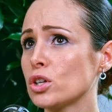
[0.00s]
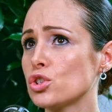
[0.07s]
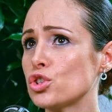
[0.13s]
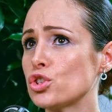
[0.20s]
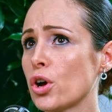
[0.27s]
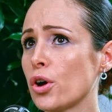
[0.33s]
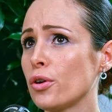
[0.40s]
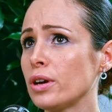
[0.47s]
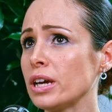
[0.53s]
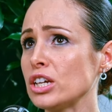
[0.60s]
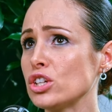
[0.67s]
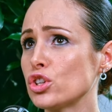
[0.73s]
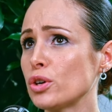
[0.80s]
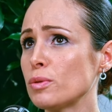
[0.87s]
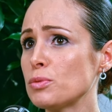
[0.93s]
So
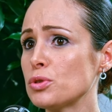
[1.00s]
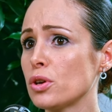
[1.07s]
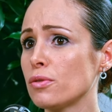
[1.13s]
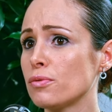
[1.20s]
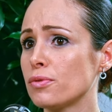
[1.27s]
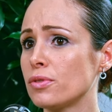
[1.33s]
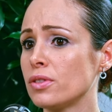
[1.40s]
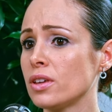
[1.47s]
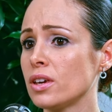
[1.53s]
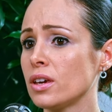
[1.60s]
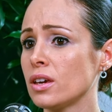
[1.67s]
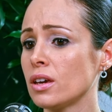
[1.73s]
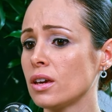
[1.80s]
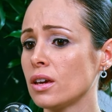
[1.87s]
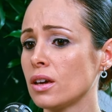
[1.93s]
in terms of
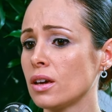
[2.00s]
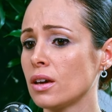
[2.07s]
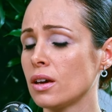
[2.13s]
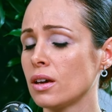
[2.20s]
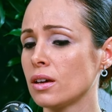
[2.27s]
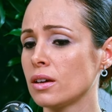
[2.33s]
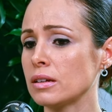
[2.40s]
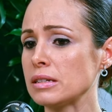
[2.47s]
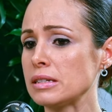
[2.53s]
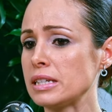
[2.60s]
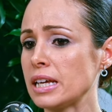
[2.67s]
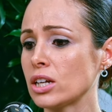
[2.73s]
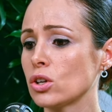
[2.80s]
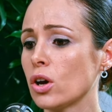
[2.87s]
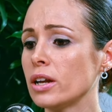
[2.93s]
the
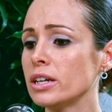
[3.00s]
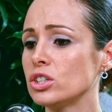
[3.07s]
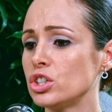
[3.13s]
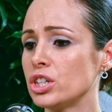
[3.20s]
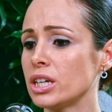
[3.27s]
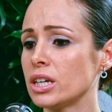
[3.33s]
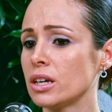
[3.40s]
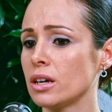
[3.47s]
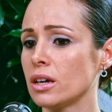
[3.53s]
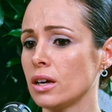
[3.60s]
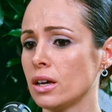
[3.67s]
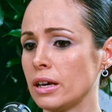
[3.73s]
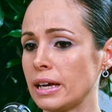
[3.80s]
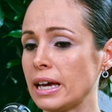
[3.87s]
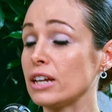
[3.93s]
technology
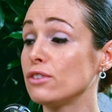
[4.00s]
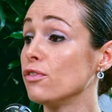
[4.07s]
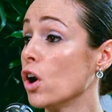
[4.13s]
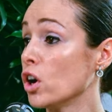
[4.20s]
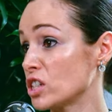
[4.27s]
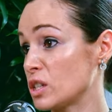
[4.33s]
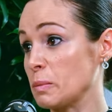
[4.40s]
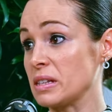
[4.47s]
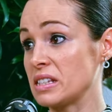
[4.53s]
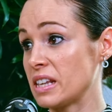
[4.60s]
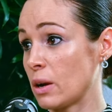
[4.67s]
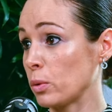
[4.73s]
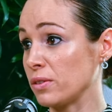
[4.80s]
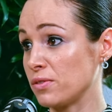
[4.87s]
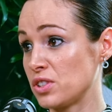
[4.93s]
advancements
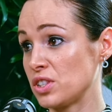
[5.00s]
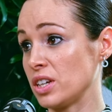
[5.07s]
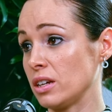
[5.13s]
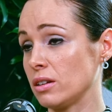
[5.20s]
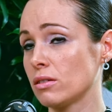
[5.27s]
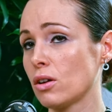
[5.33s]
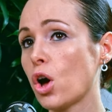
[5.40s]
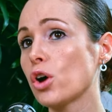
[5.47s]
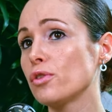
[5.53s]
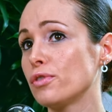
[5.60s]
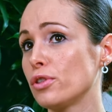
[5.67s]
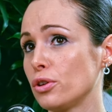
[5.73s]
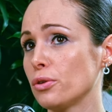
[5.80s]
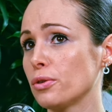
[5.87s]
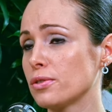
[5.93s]
that we've seen over
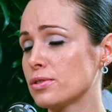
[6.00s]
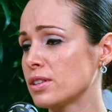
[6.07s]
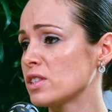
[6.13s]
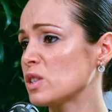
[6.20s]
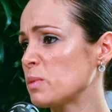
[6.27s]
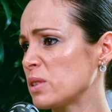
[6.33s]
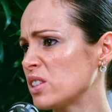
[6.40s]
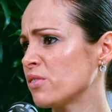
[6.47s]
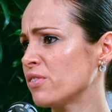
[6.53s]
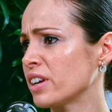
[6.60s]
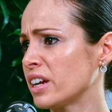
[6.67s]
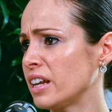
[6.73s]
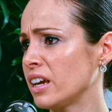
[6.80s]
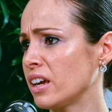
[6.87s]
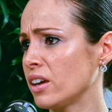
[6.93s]
the years, and
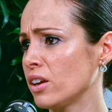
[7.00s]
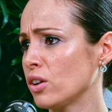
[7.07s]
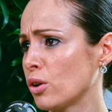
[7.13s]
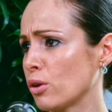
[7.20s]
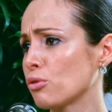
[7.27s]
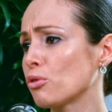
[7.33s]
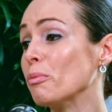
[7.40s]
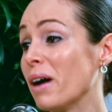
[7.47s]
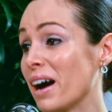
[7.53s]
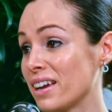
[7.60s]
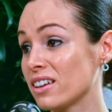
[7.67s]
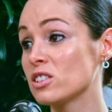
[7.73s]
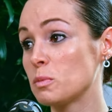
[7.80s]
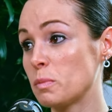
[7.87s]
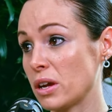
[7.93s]
specifically, through my
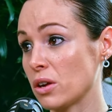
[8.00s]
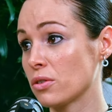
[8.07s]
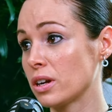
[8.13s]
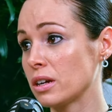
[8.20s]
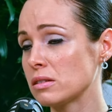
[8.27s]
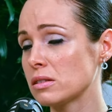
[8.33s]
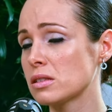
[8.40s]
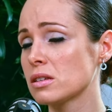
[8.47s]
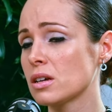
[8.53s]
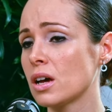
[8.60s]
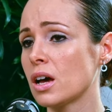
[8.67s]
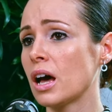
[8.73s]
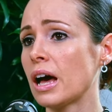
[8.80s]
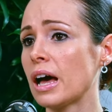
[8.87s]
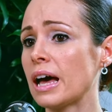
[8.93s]
experience,
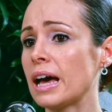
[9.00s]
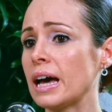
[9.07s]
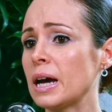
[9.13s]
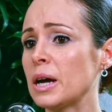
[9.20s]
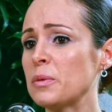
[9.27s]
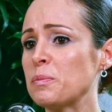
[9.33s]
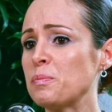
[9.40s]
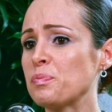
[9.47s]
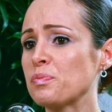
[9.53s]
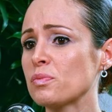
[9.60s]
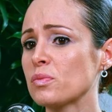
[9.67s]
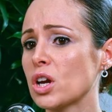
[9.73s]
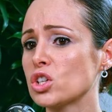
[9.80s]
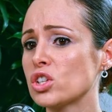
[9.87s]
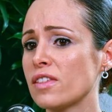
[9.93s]
so
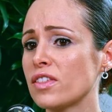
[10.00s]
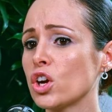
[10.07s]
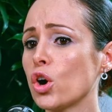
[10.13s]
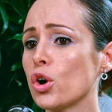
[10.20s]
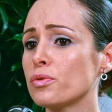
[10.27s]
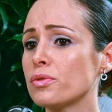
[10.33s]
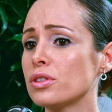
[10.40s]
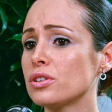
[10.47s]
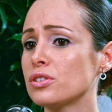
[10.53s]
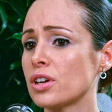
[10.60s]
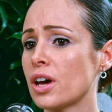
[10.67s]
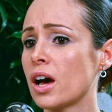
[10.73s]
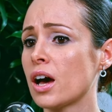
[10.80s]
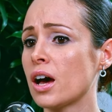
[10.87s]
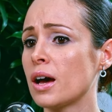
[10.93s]
I think over
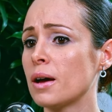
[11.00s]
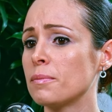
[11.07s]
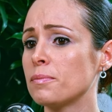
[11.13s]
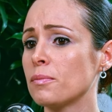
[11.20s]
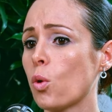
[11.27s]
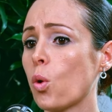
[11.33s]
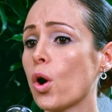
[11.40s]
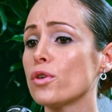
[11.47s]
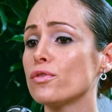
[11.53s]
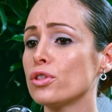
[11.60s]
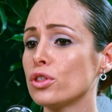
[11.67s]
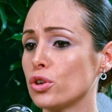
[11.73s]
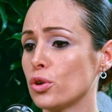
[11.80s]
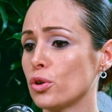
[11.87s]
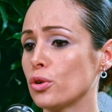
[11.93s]

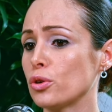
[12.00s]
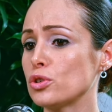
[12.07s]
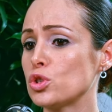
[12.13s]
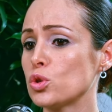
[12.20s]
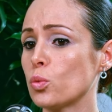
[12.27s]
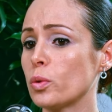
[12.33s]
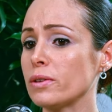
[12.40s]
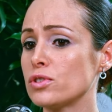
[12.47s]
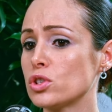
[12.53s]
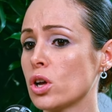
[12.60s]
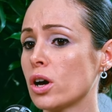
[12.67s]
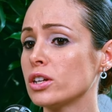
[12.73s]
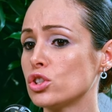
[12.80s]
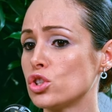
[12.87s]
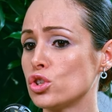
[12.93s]
the years, we've
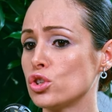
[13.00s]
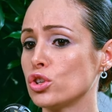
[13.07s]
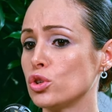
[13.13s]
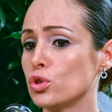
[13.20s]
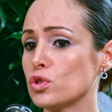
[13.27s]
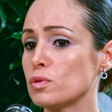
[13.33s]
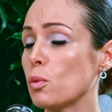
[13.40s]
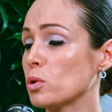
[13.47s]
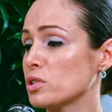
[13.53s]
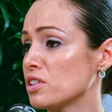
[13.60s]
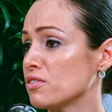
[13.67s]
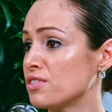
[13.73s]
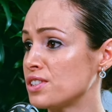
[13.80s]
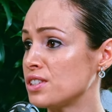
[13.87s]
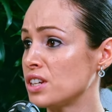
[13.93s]
started to use more
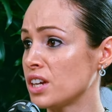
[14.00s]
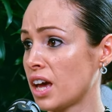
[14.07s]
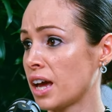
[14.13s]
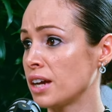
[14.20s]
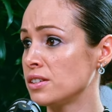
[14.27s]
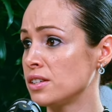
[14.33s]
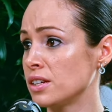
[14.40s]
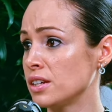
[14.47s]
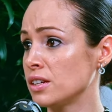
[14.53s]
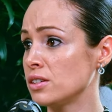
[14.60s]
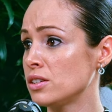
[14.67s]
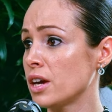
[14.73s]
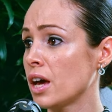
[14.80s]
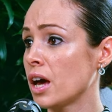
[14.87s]
sophisticated